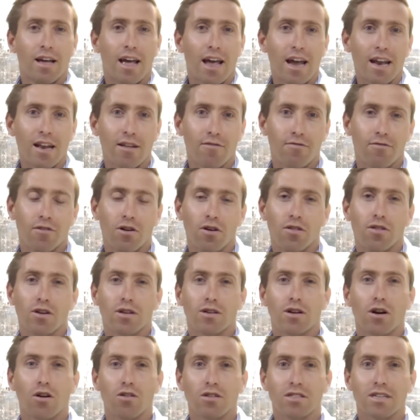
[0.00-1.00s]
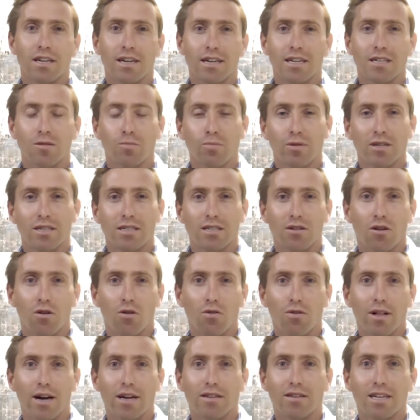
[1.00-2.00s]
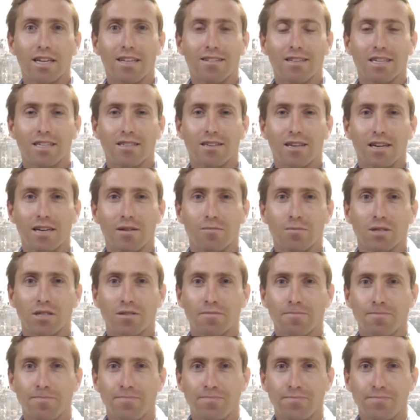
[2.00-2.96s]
Any further context, please call our dealing teams.